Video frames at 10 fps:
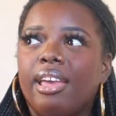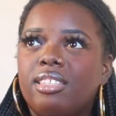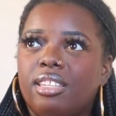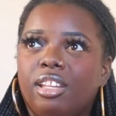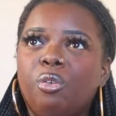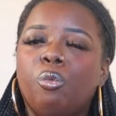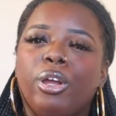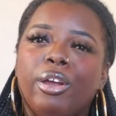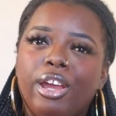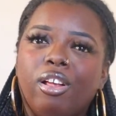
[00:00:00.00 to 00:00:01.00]
I didn't
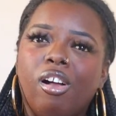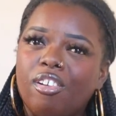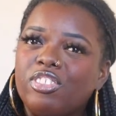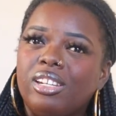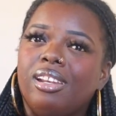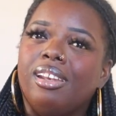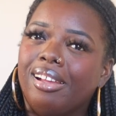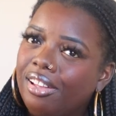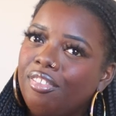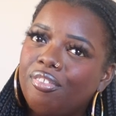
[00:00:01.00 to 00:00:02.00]
wear it often
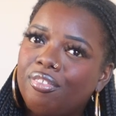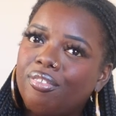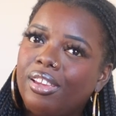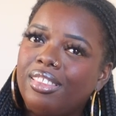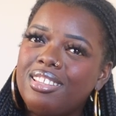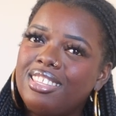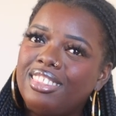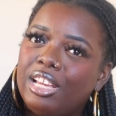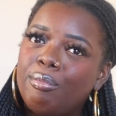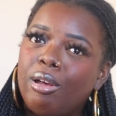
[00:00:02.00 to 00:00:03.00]
enough and that's the
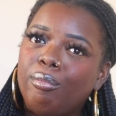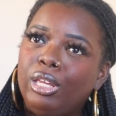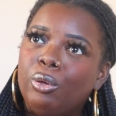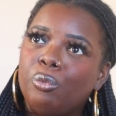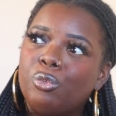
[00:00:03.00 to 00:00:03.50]
thing about me.